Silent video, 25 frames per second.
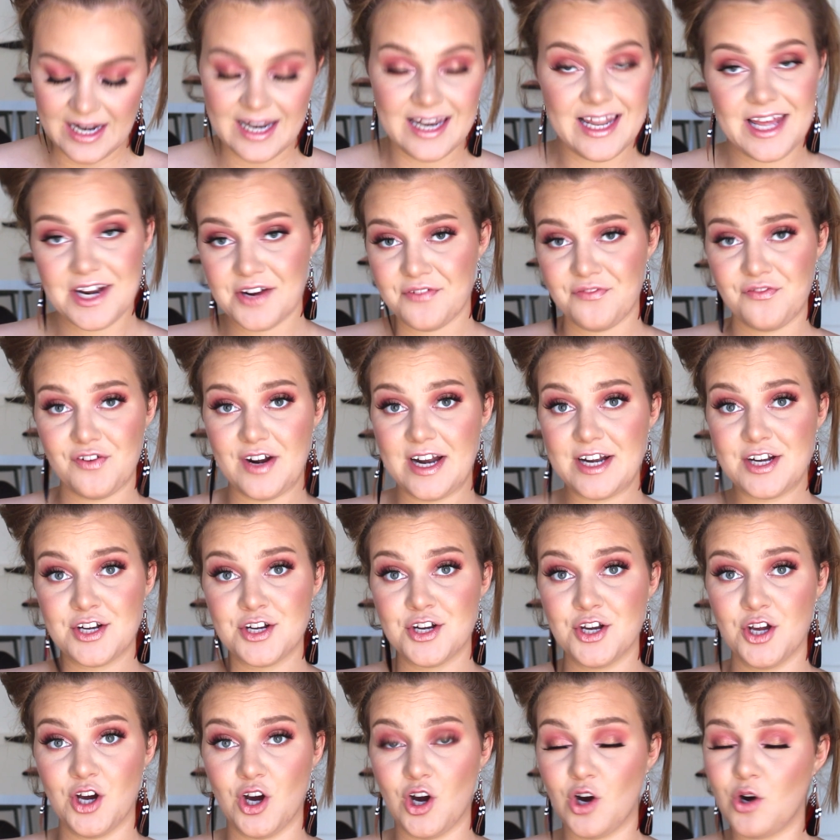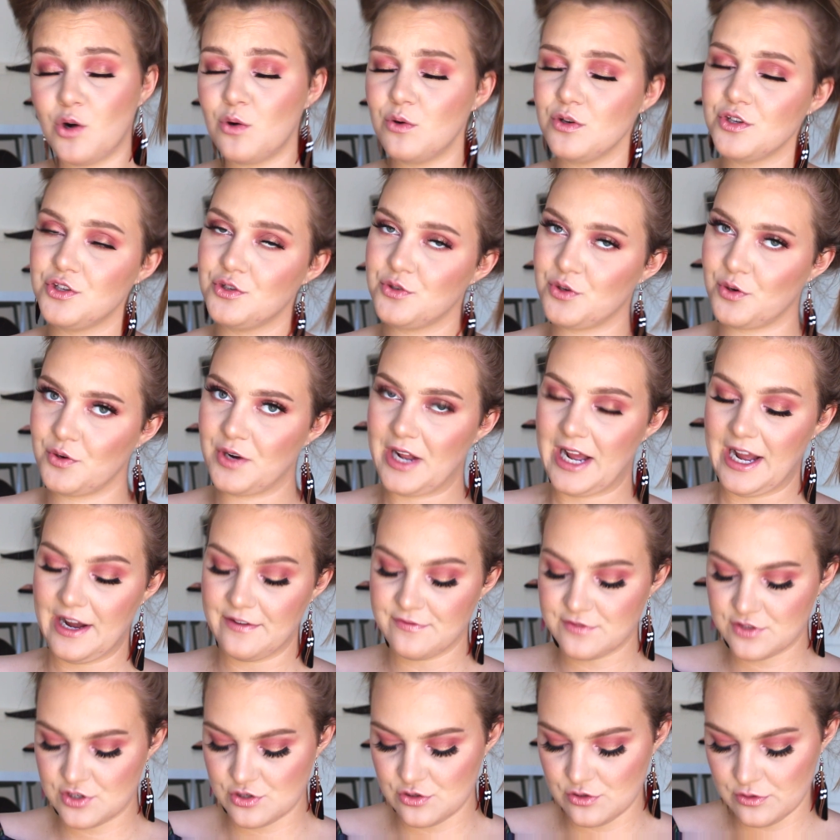let a friend know, you don't
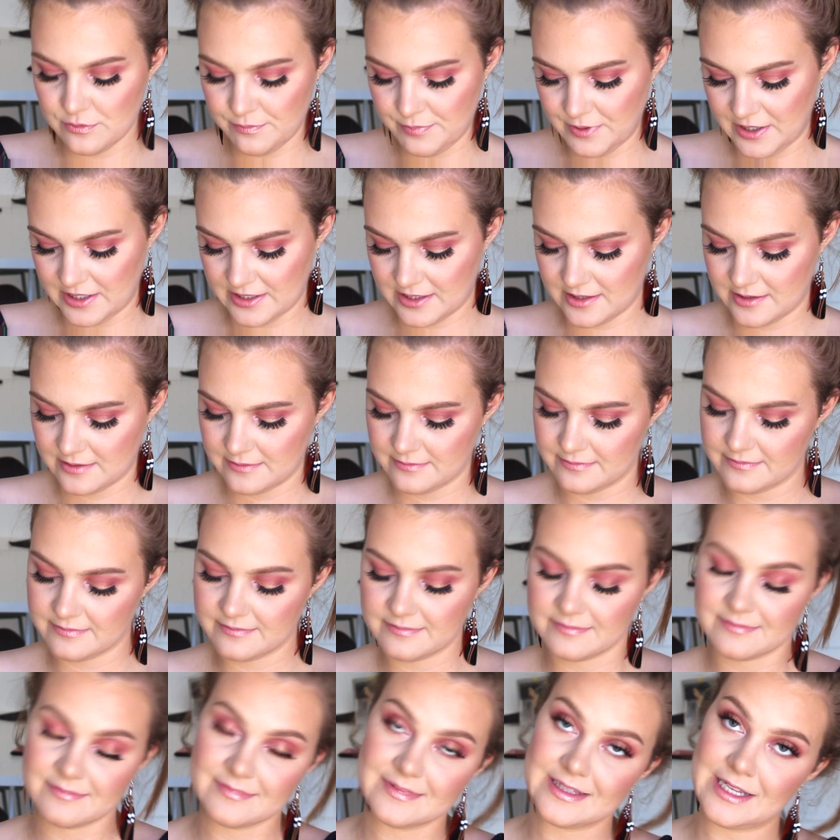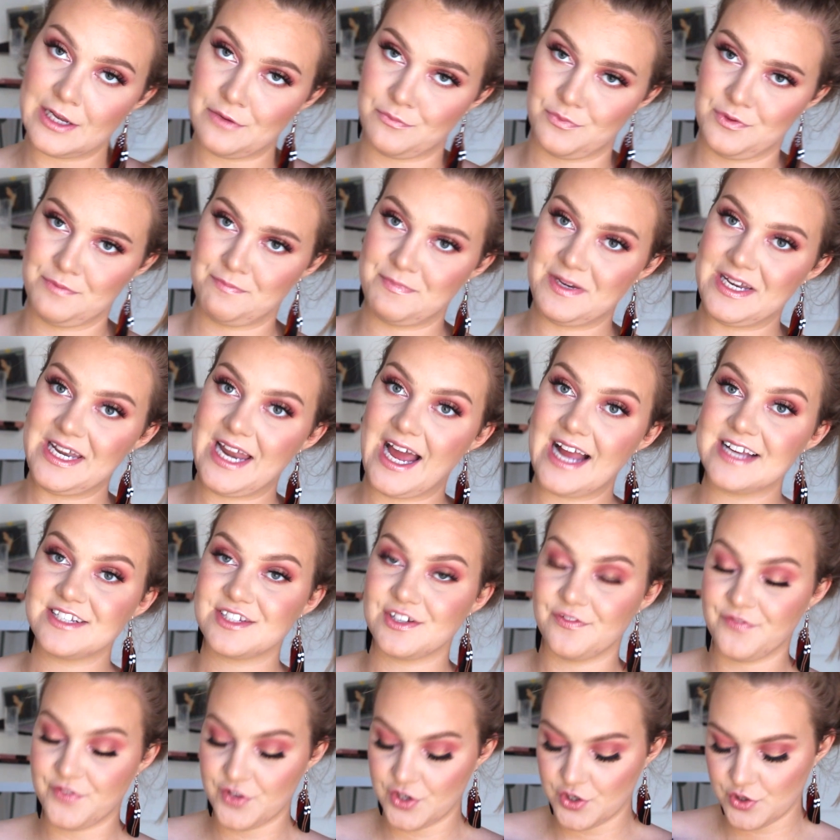have to, but that would be
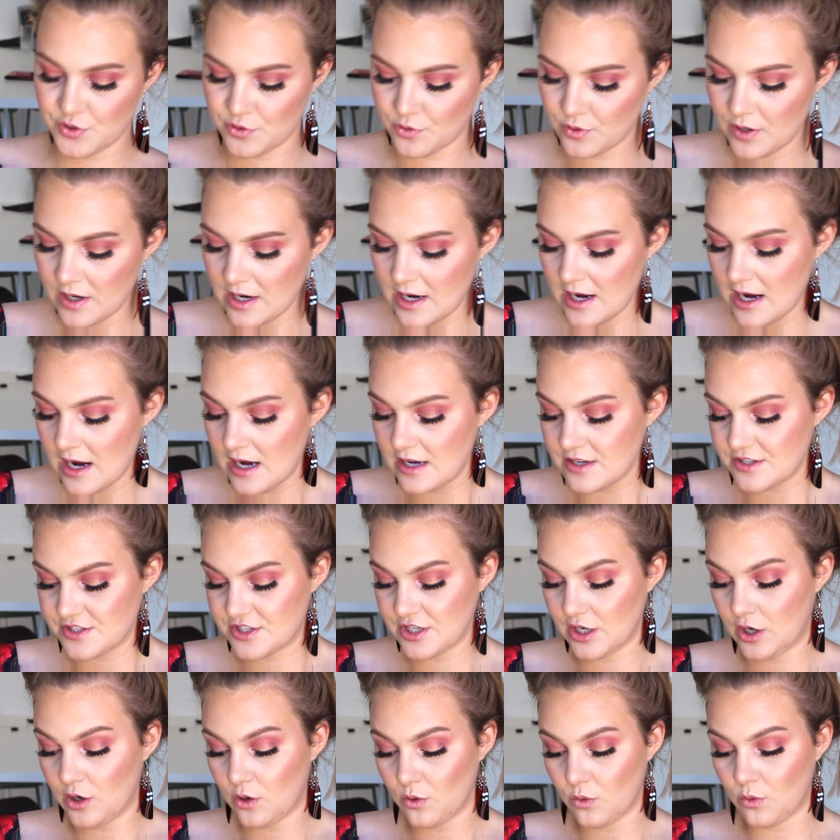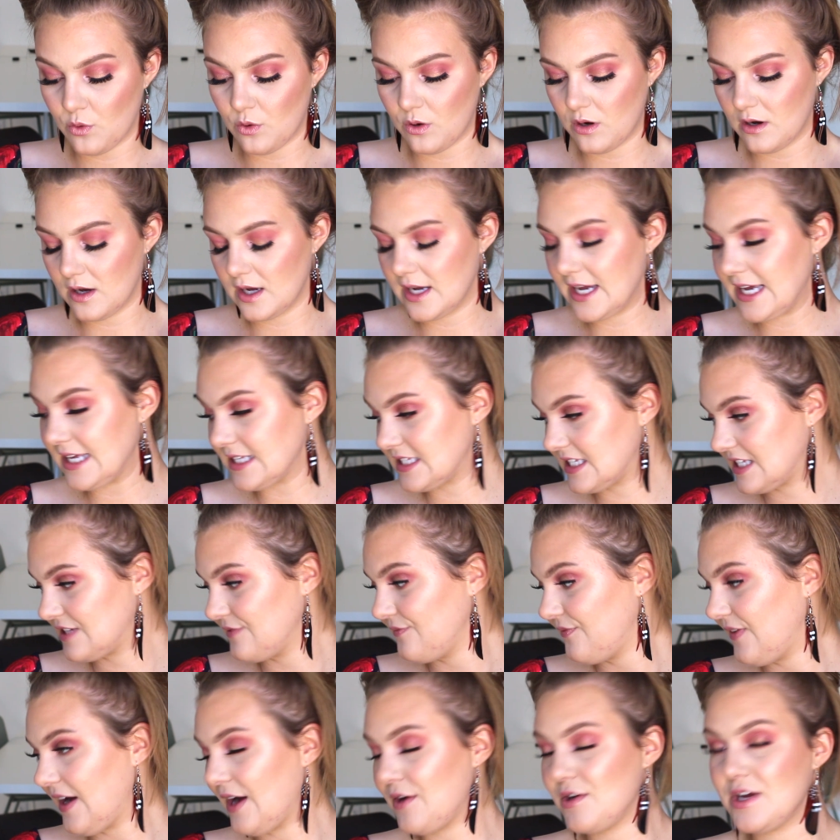nice of you. So it's
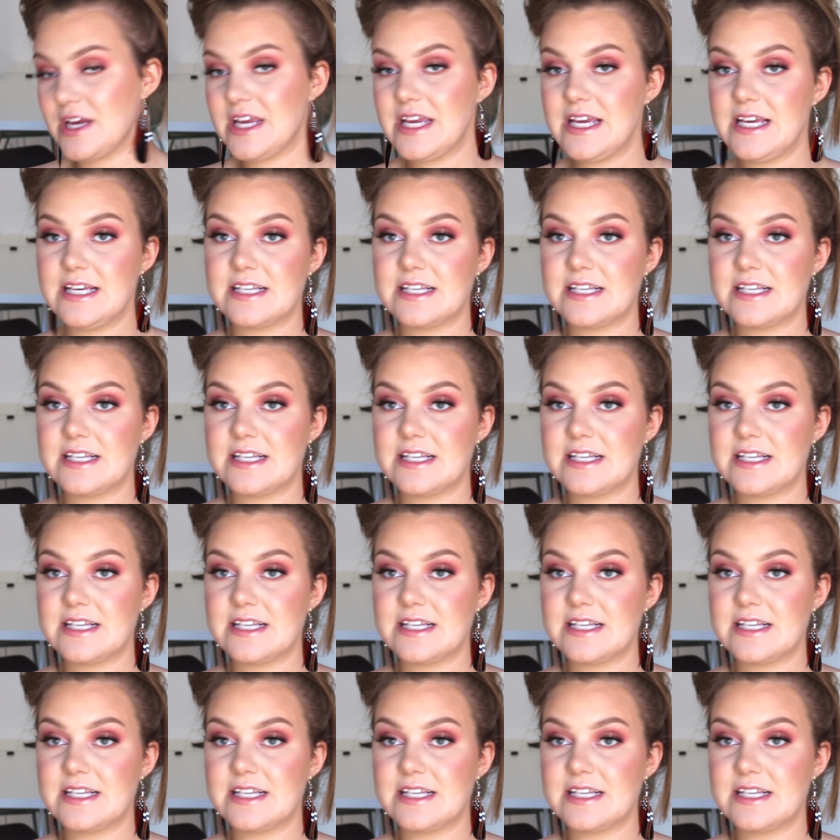very